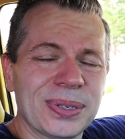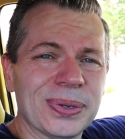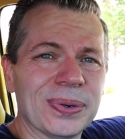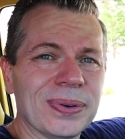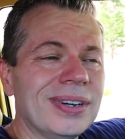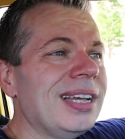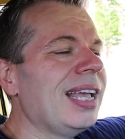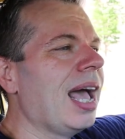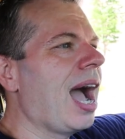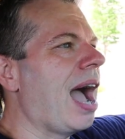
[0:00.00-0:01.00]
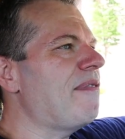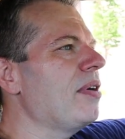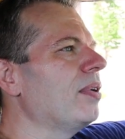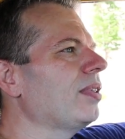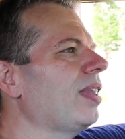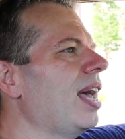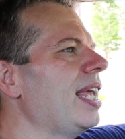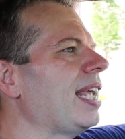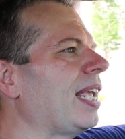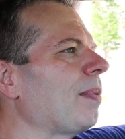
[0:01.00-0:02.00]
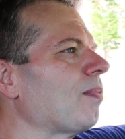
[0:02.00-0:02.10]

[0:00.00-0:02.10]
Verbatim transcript: to. I felt like,